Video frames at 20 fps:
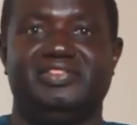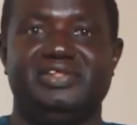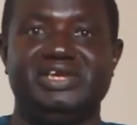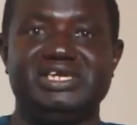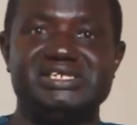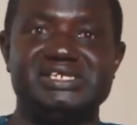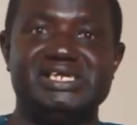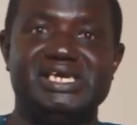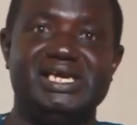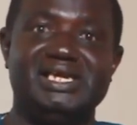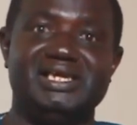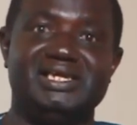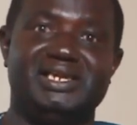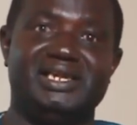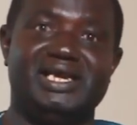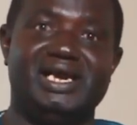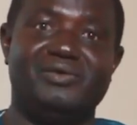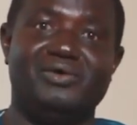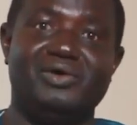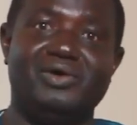This year
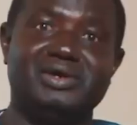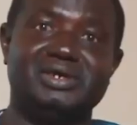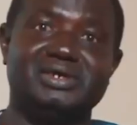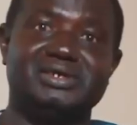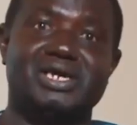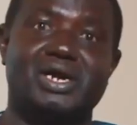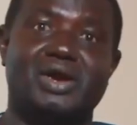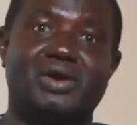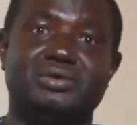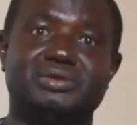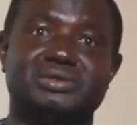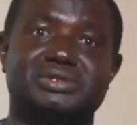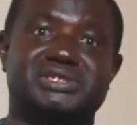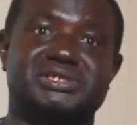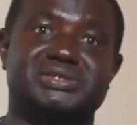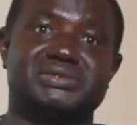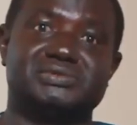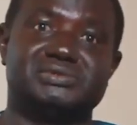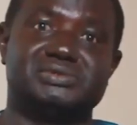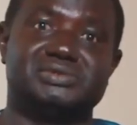the award
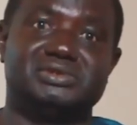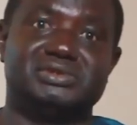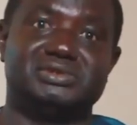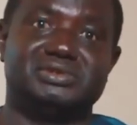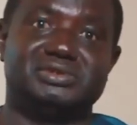goes to